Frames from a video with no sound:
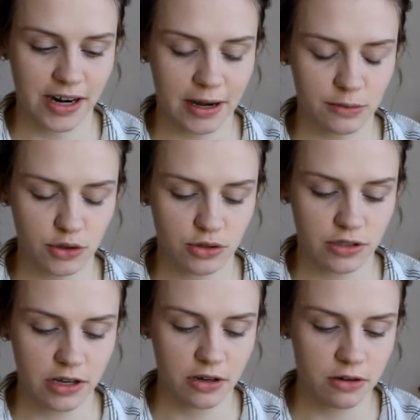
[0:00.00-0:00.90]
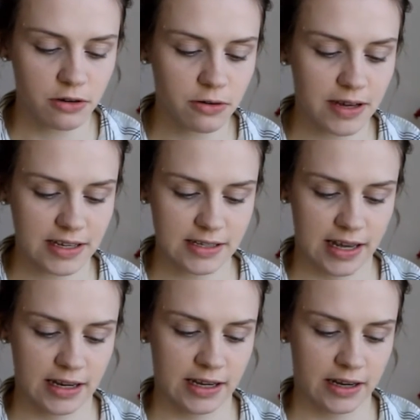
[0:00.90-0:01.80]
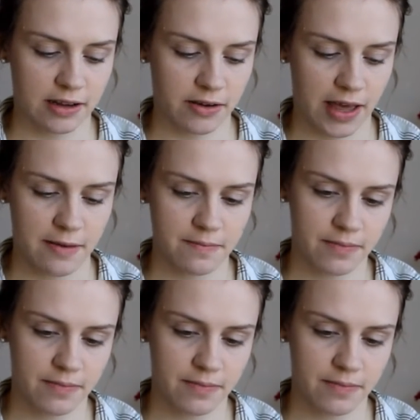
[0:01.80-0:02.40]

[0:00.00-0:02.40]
and I'm so excited. Okay.